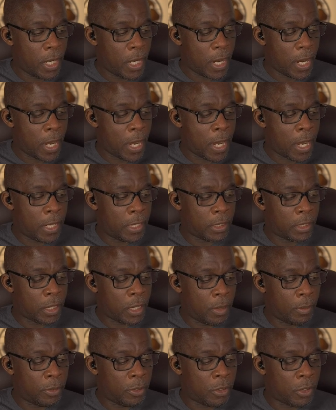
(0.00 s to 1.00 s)
and
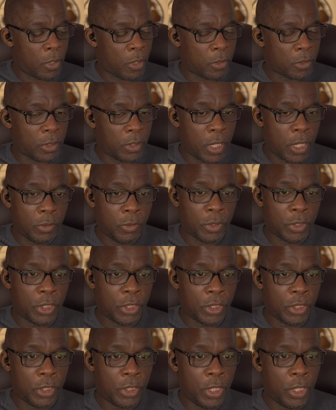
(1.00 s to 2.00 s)
carbon dioxide, which is
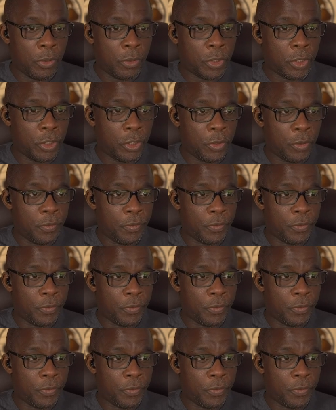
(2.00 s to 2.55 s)
CO2.